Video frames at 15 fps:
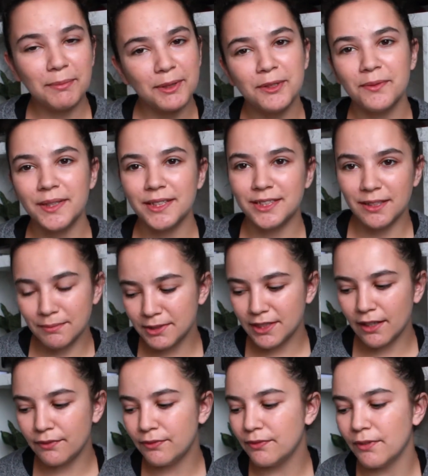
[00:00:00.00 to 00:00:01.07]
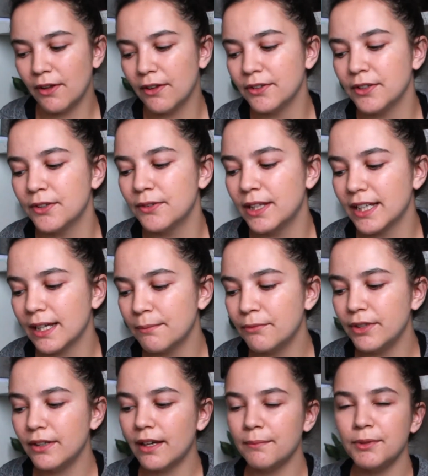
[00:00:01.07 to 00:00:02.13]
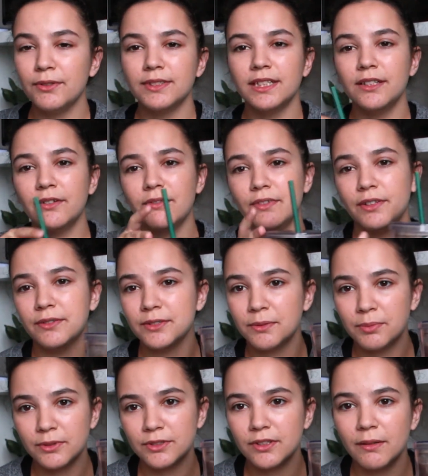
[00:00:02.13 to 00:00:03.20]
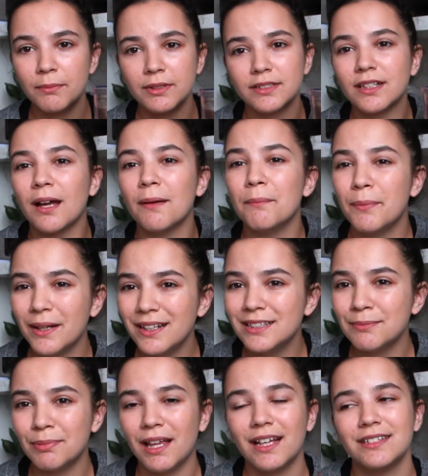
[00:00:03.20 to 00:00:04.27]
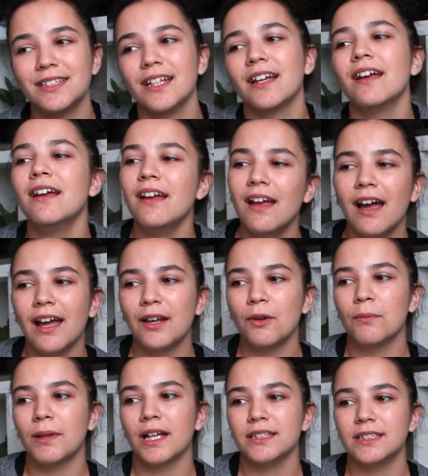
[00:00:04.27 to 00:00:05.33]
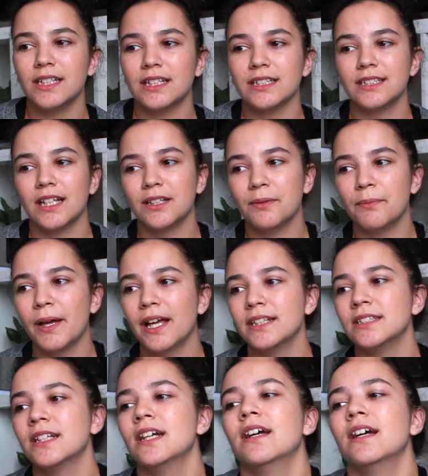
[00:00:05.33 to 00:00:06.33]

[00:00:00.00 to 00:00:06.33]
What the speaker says: doing some stuff wrong, you know, like I'm using a reusable Starbucks cup, but it's plastic. I know plastic is not the best.